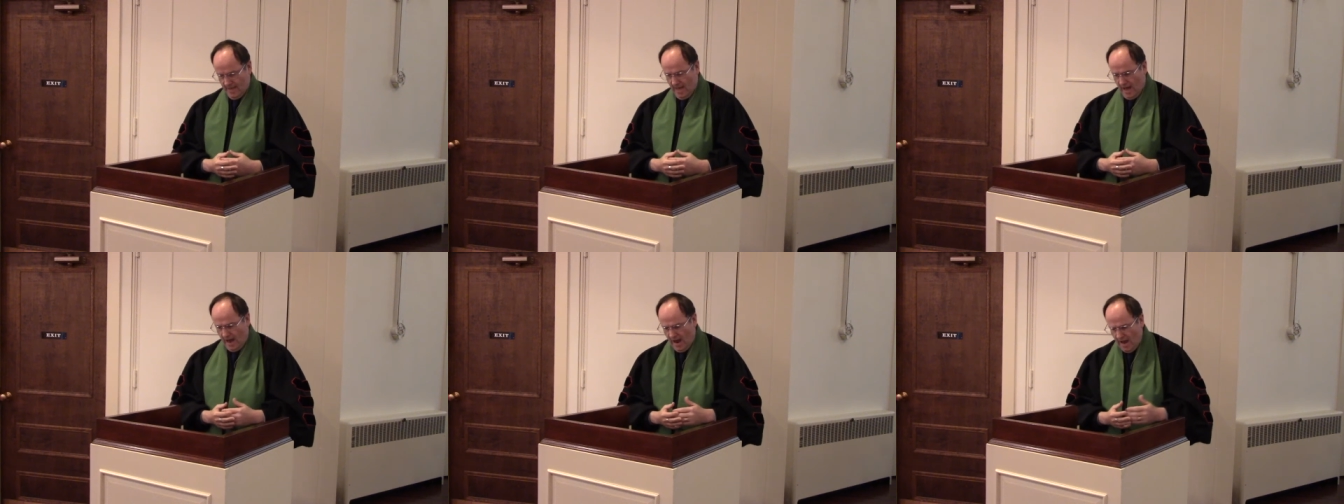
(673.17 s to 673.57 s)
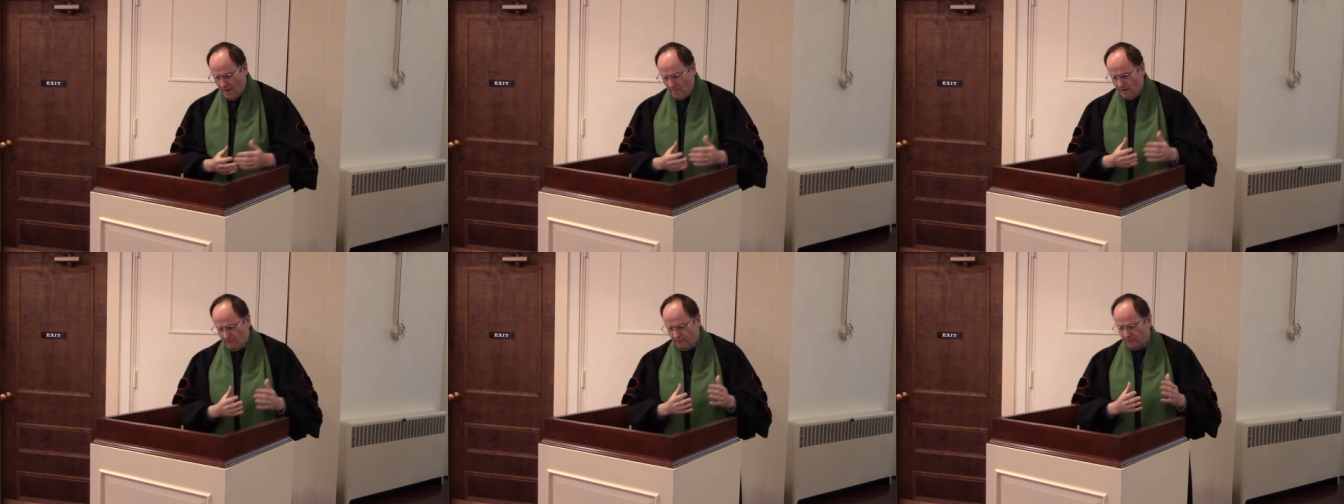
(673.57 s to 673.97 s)
I
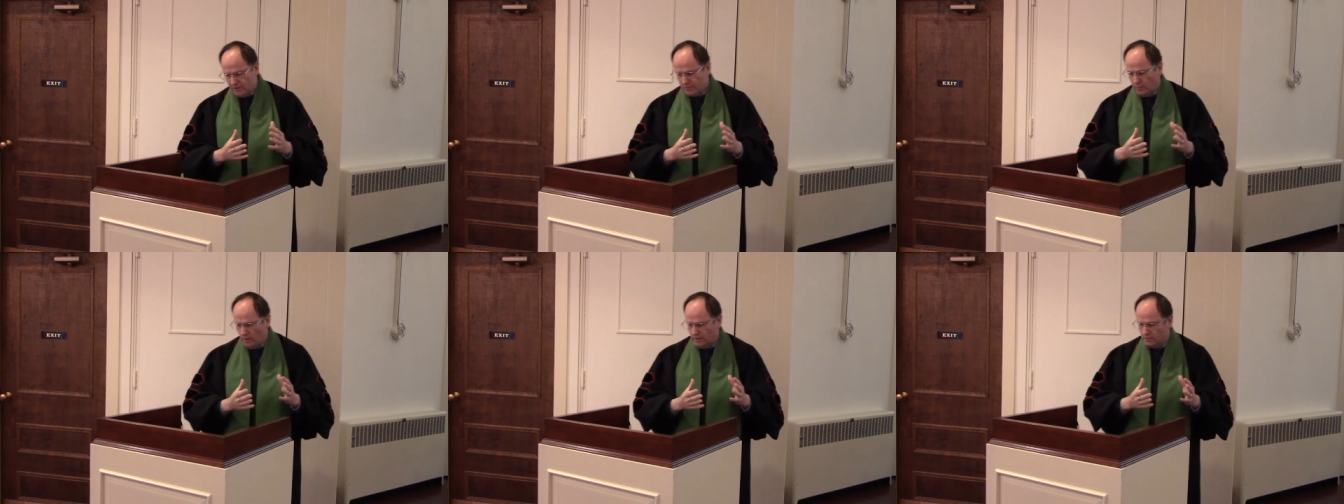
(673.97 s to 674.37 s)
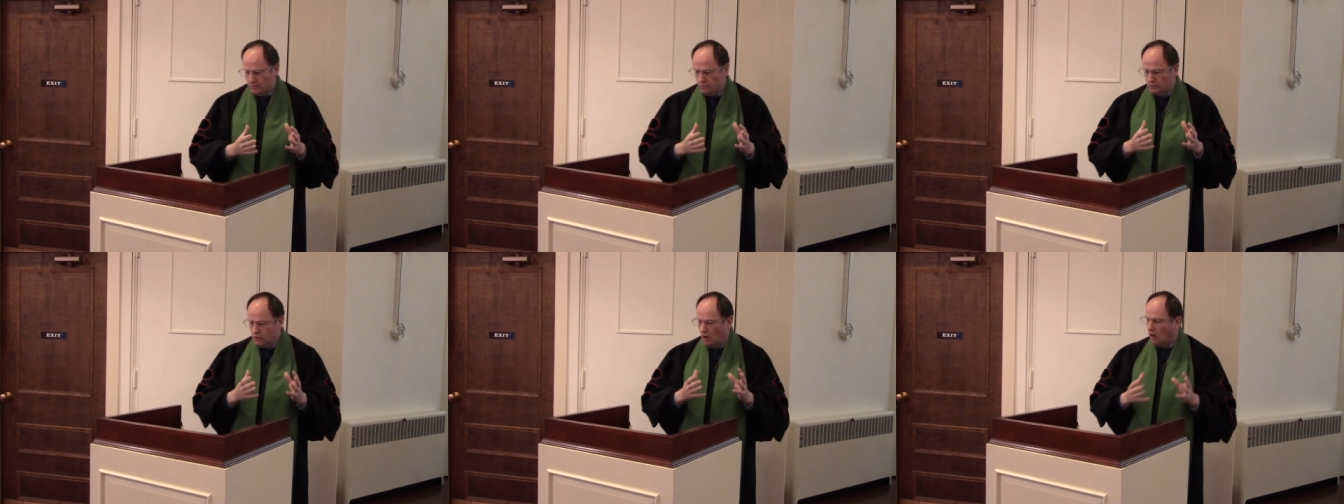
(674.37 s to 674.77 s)
may first want to
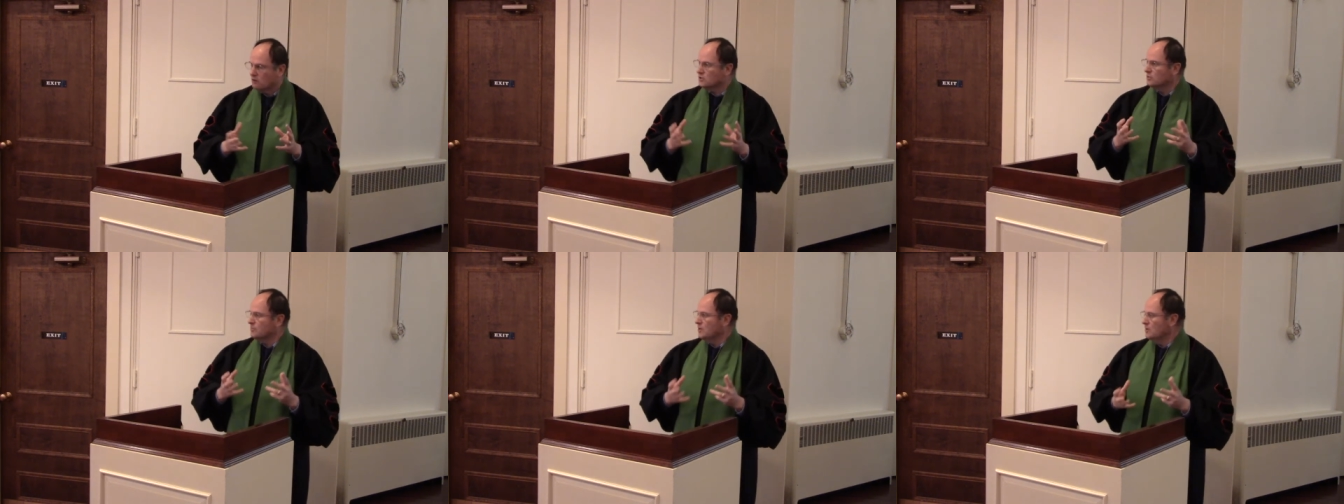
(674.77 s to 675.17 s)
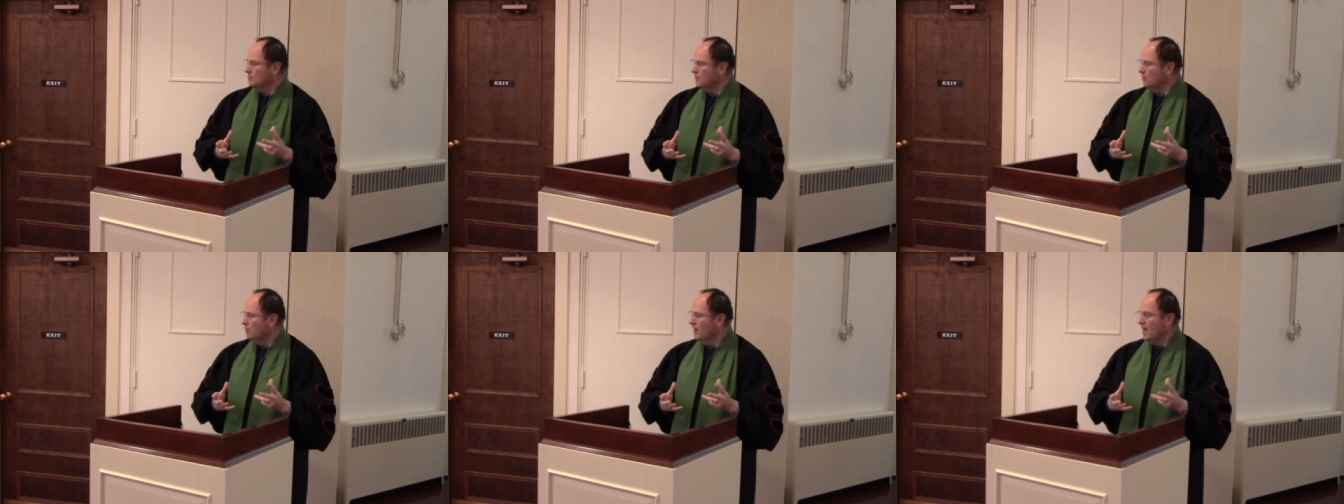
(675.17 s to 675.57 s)
talk to
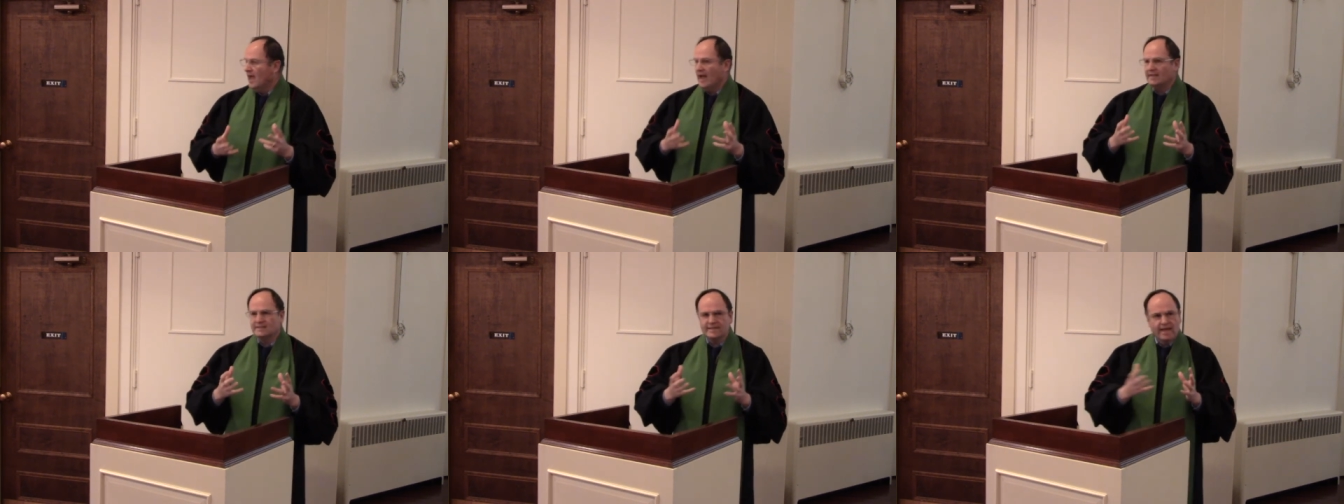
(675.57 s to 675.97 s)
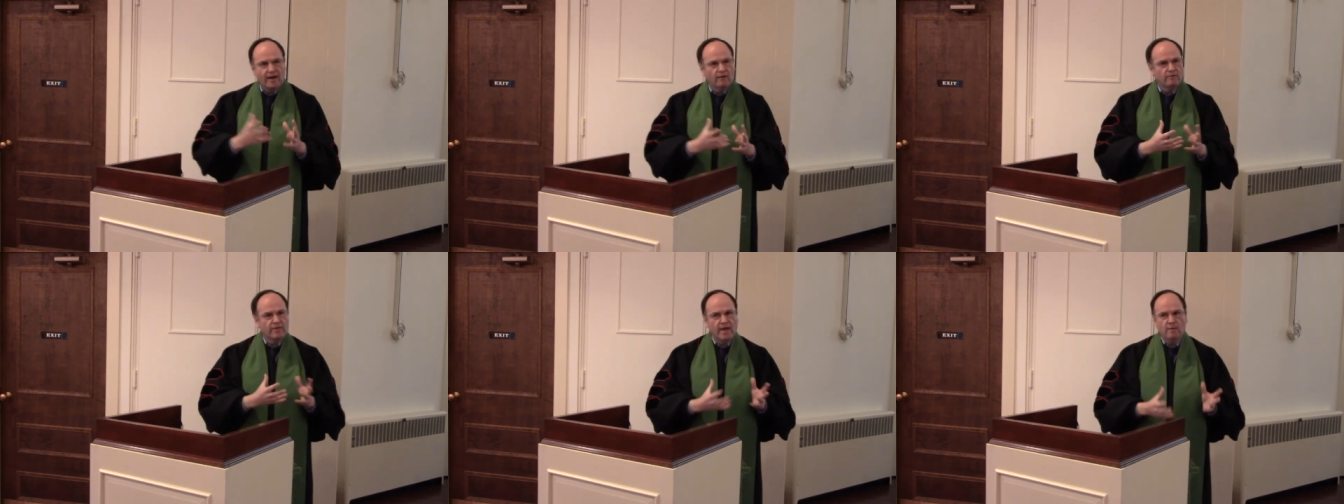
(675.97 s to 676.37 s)
people and
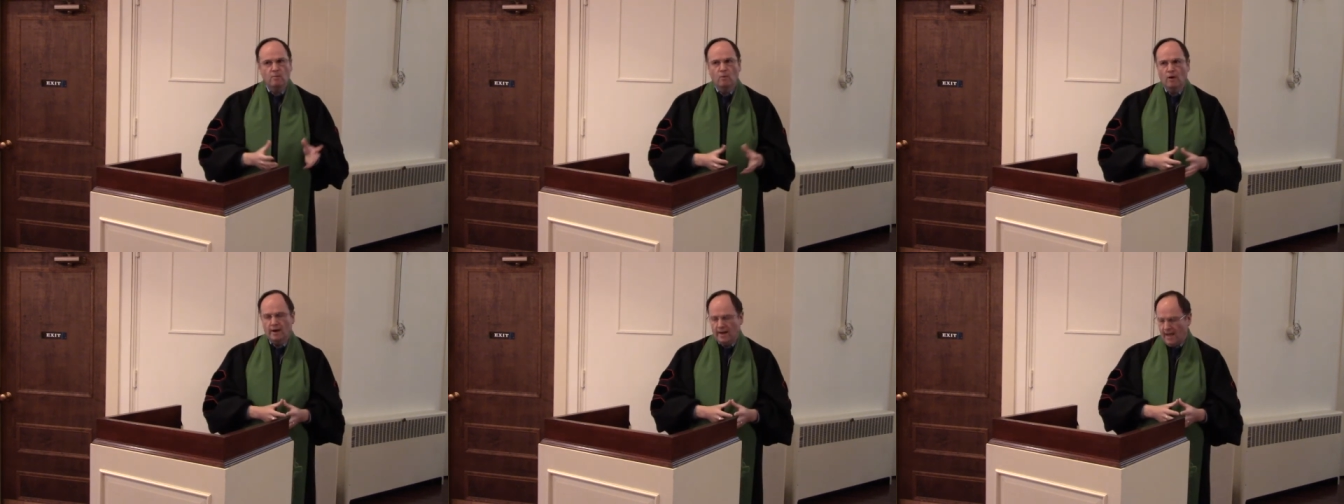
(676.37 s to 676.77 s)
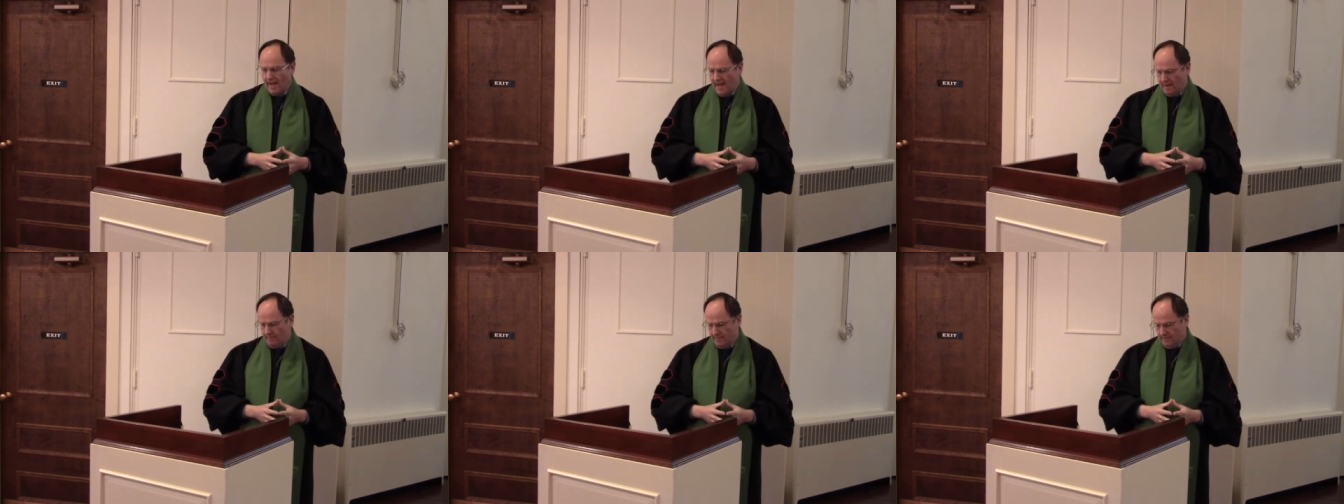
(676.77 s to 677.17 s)
tell them what
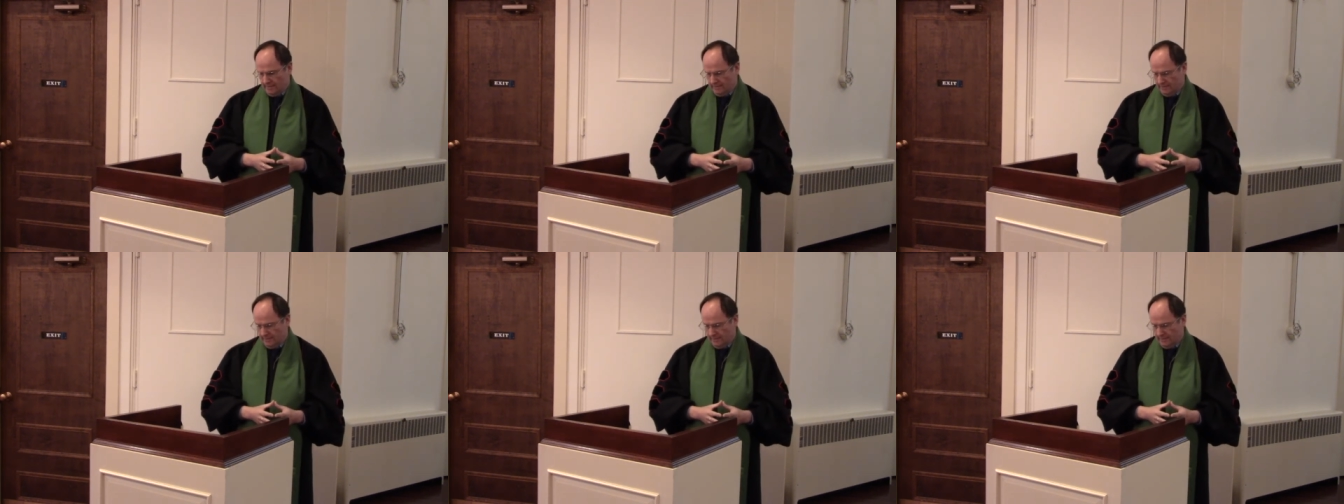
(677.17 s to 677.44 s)
happened.